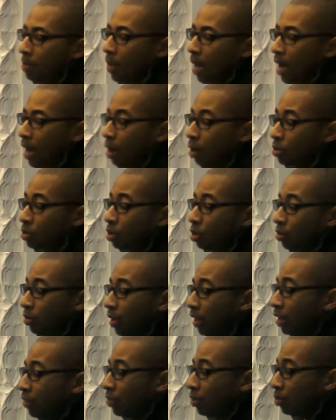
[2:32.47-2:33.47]
I
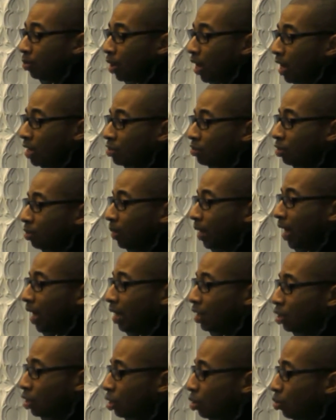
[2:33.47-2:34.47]
live in Bronzeville, but
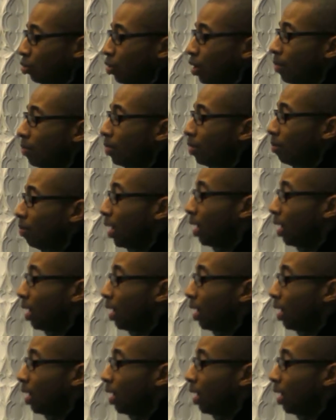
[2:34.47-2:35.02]
I actually grew up in